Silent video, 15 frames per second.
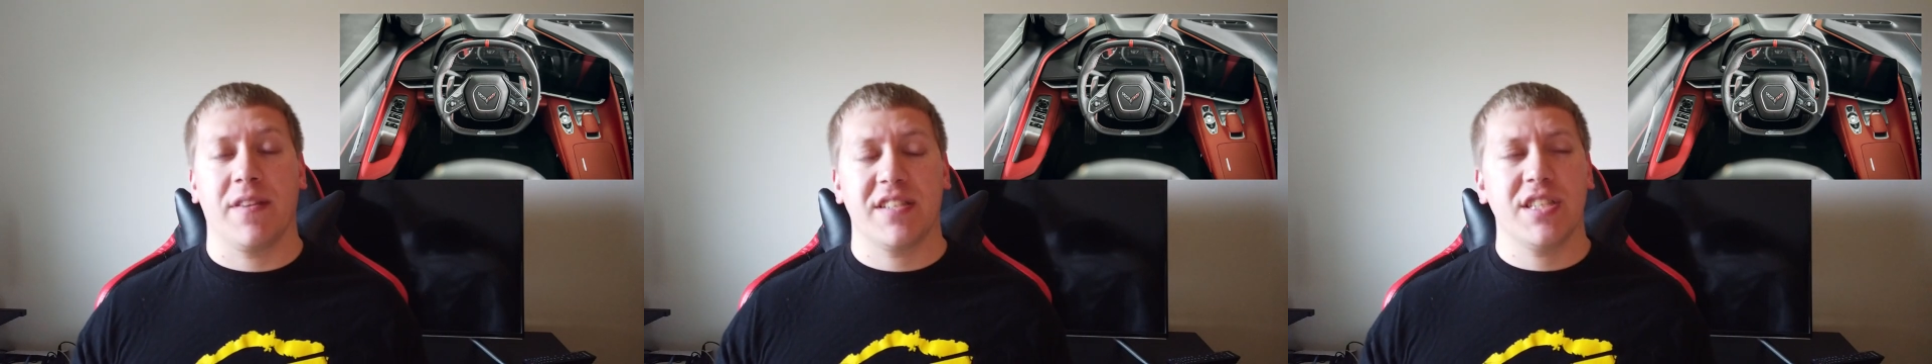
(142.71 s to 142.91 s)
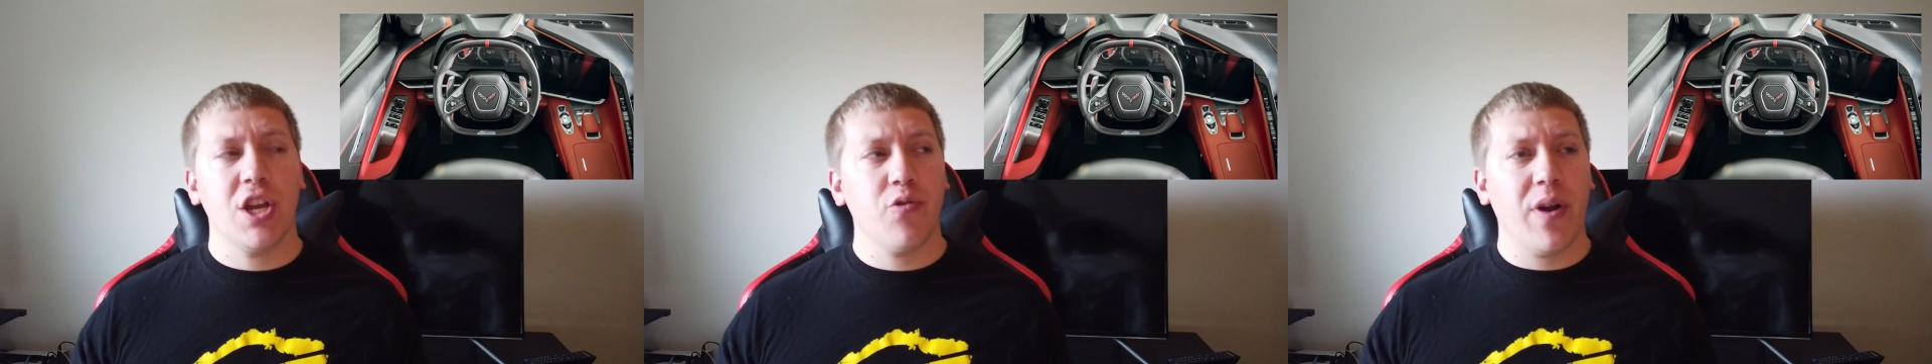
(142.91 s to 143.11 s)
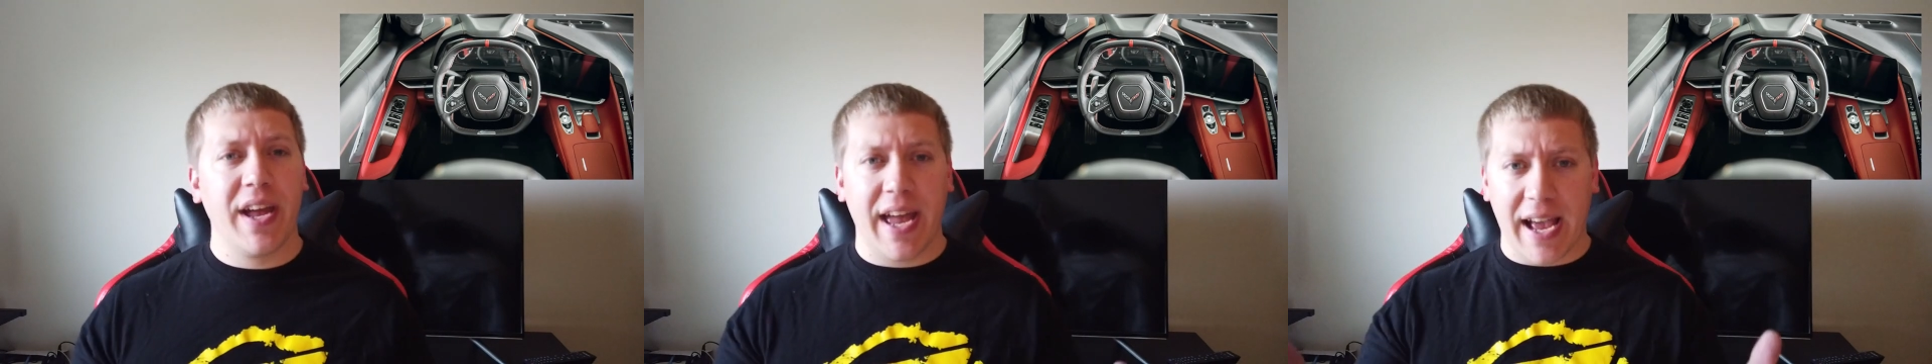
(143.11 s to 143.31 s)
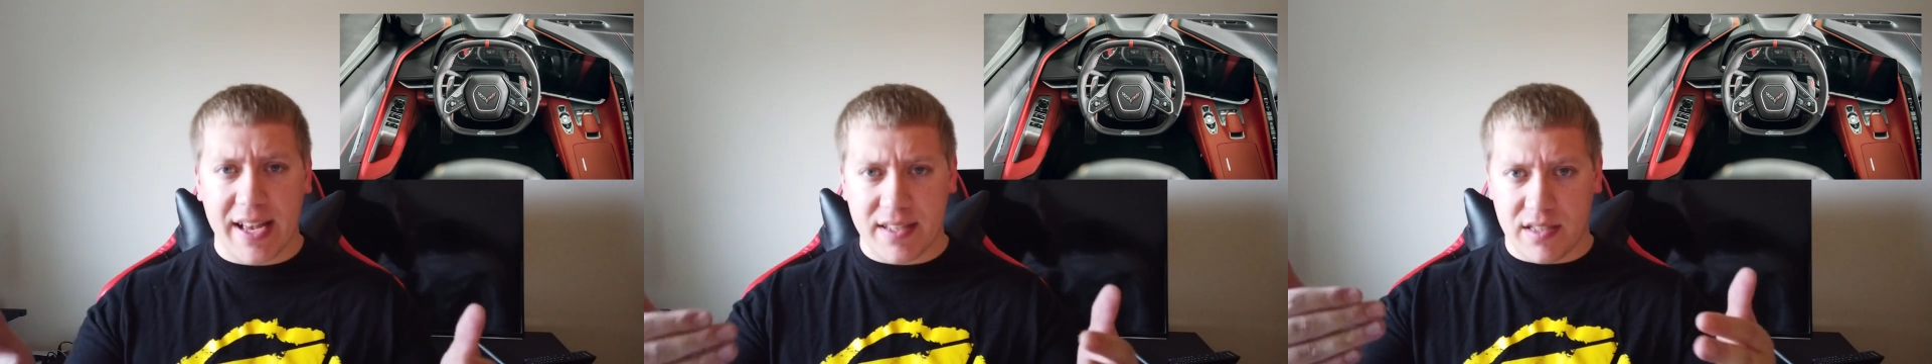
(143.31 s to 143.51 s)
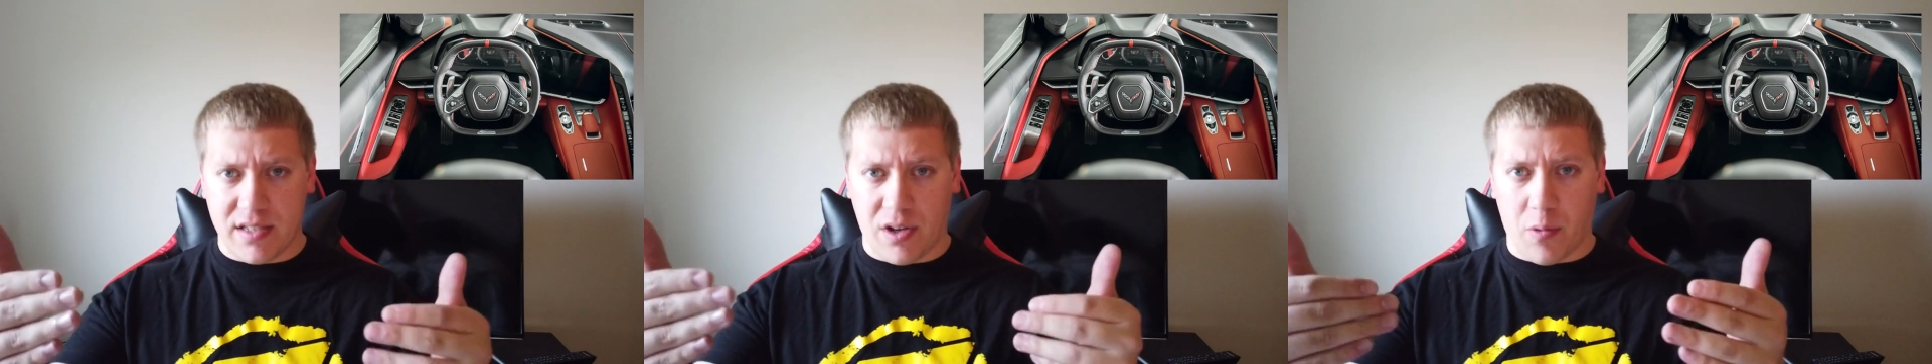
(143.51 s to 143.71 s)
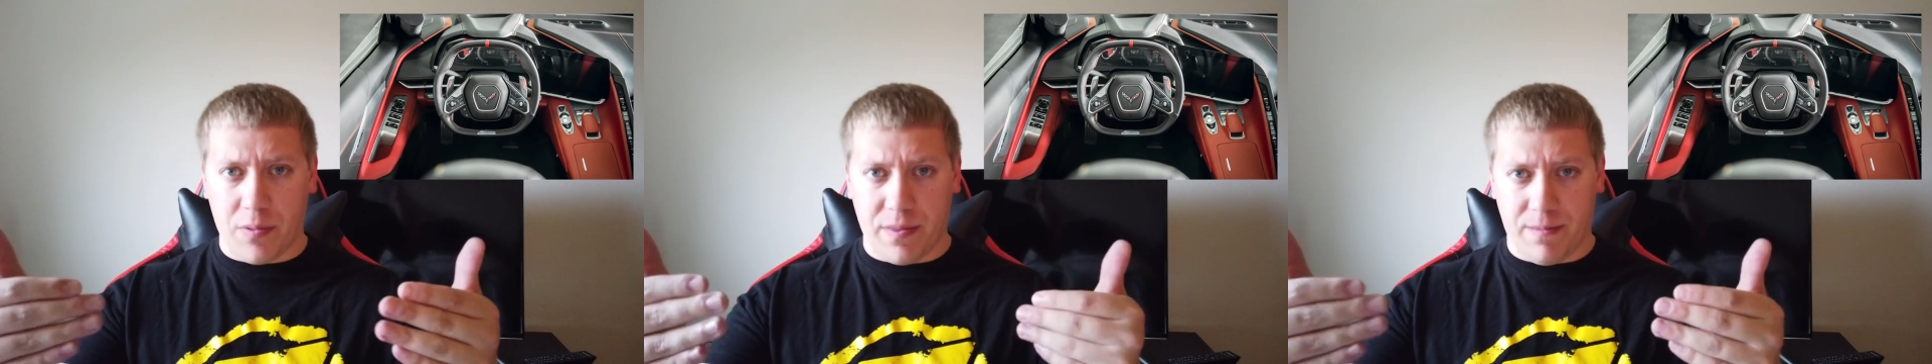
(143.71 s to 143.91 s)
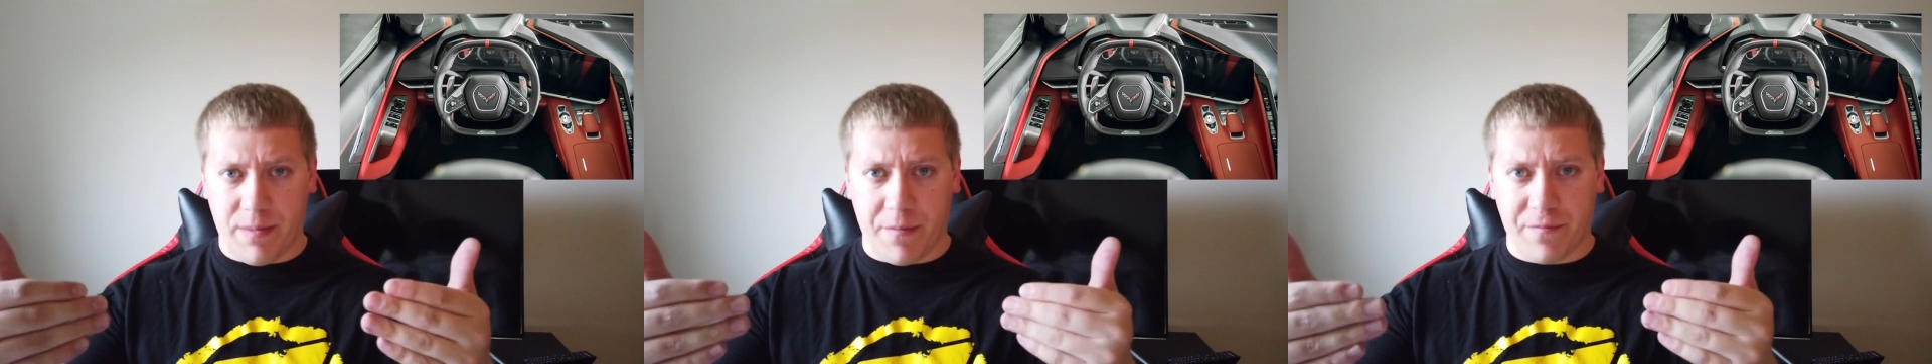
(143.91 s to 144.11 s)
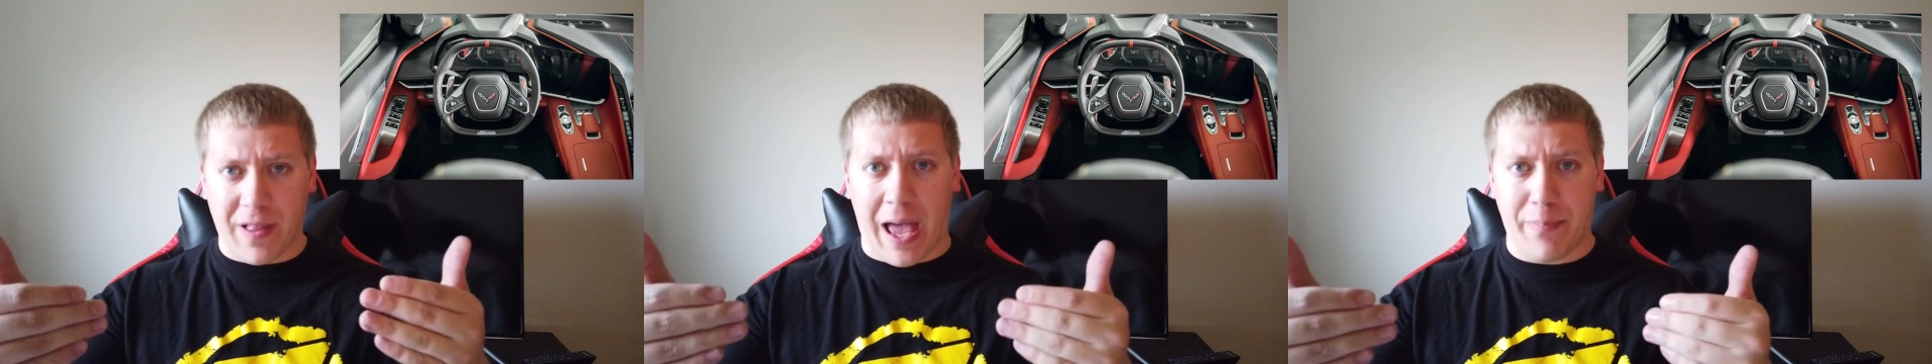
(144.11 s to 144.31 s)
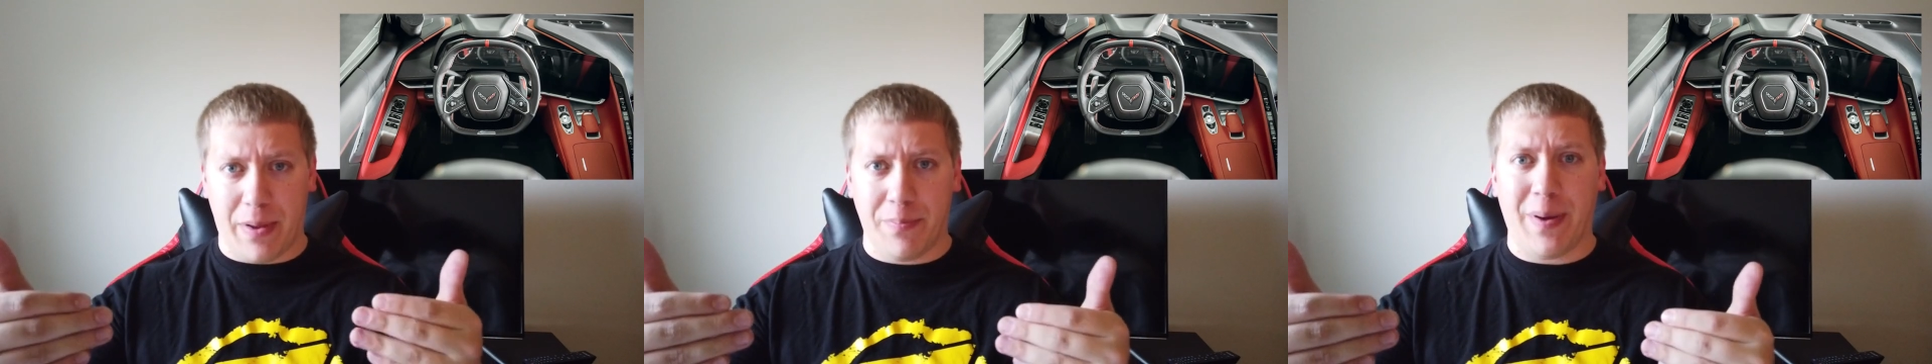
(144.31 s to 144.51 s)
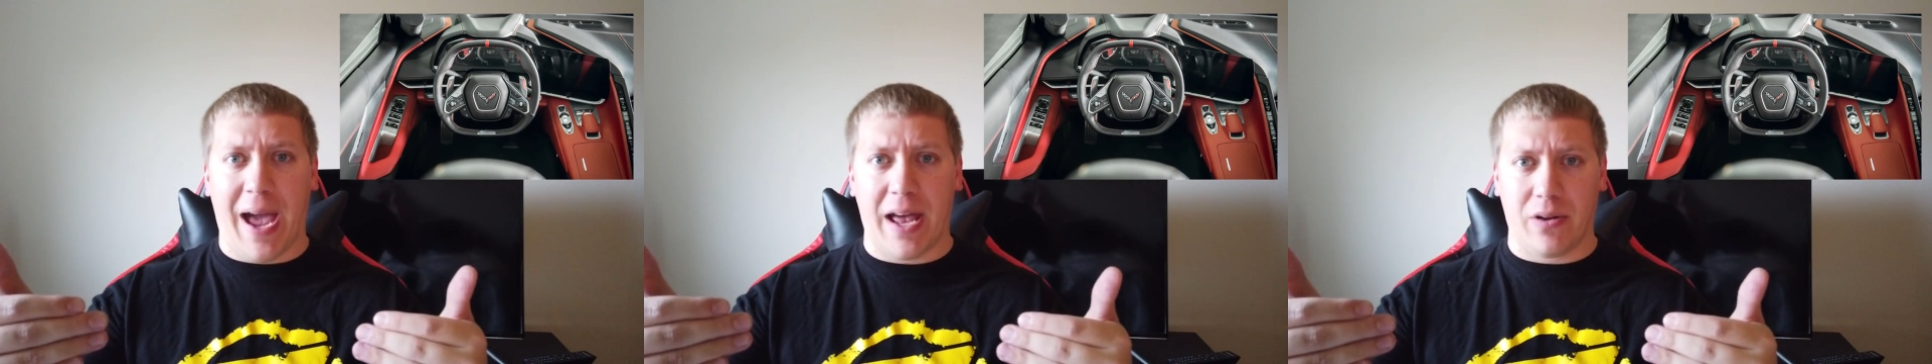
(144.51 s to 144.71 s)
The Stingray has you know the
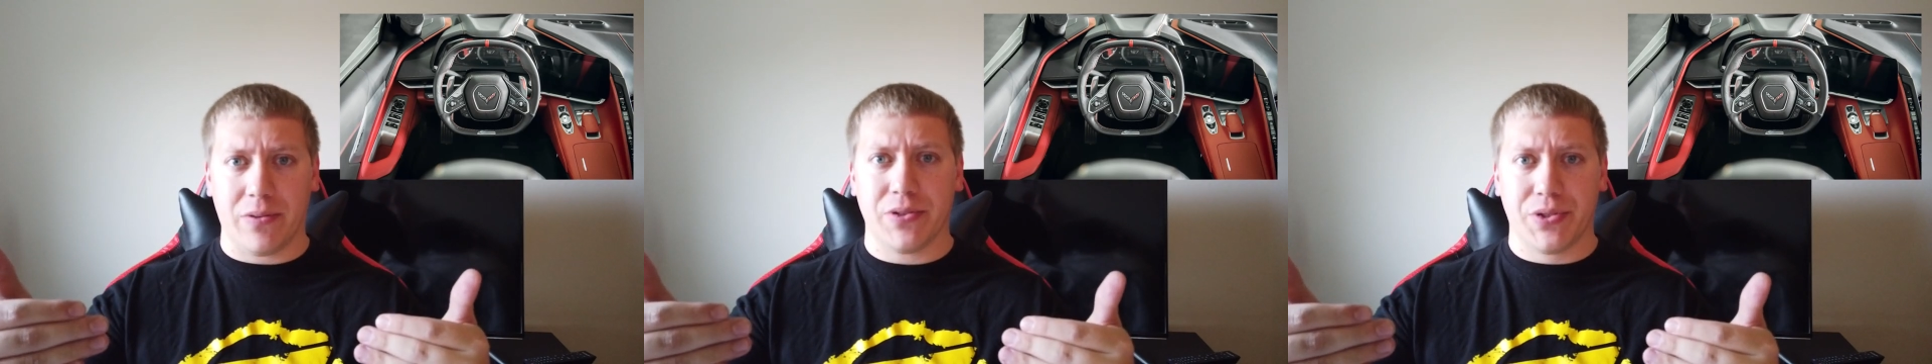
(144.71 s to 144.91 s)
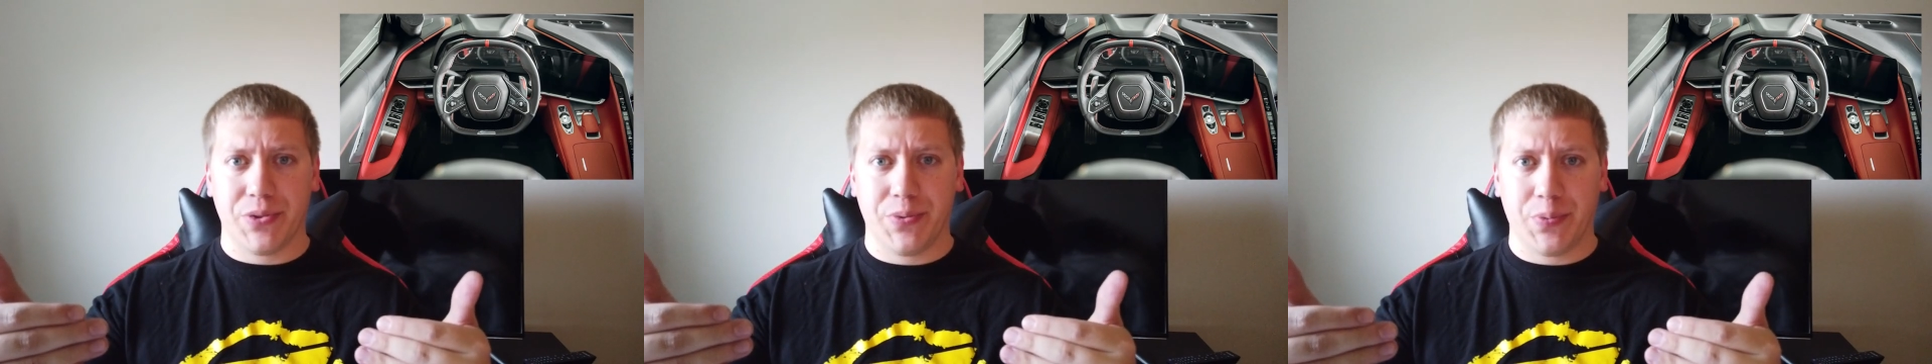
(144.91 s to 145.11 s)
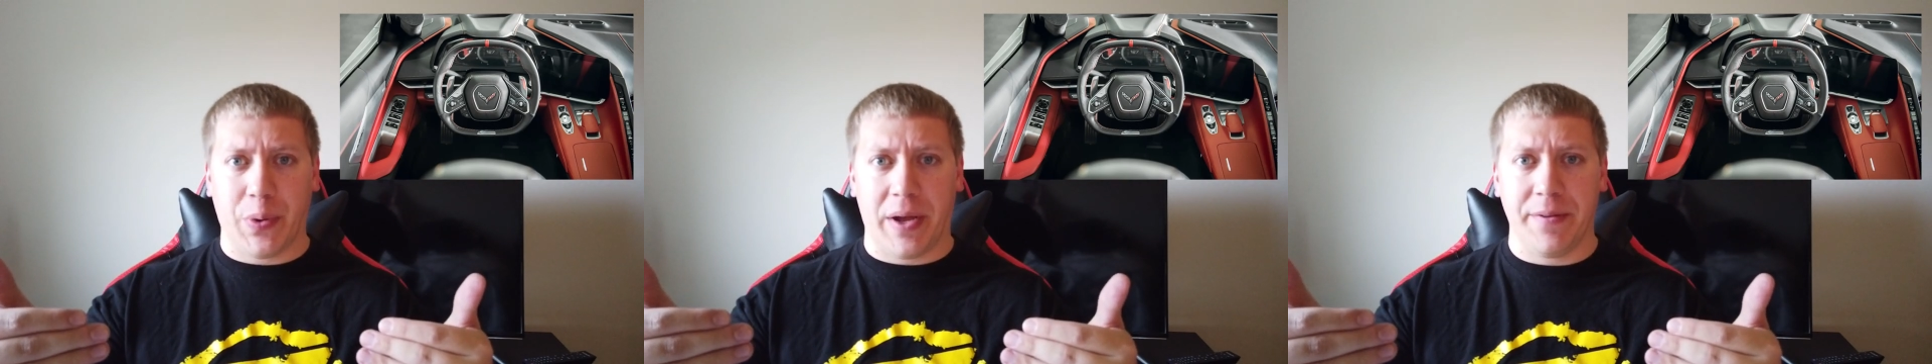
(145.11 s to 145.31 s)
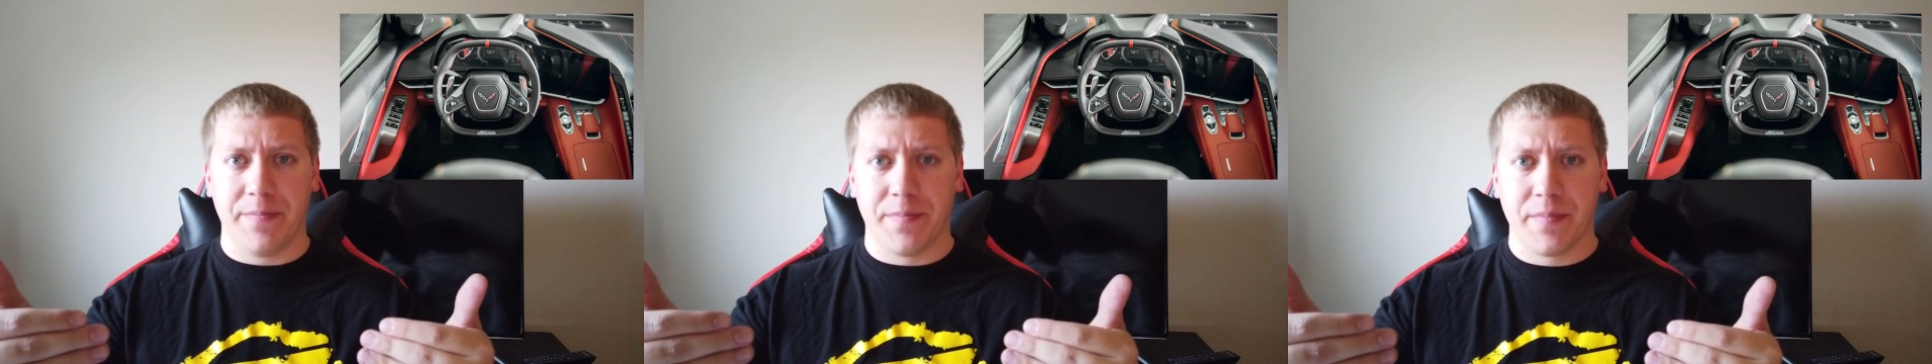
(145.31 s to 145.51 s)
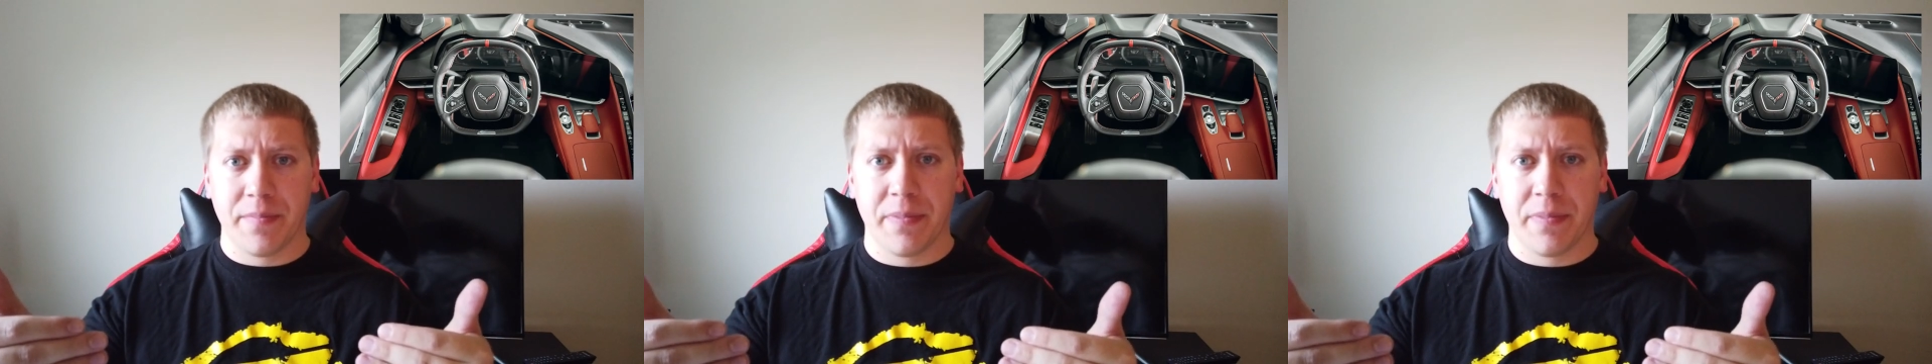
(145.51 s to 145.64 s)
flappy paddles, right?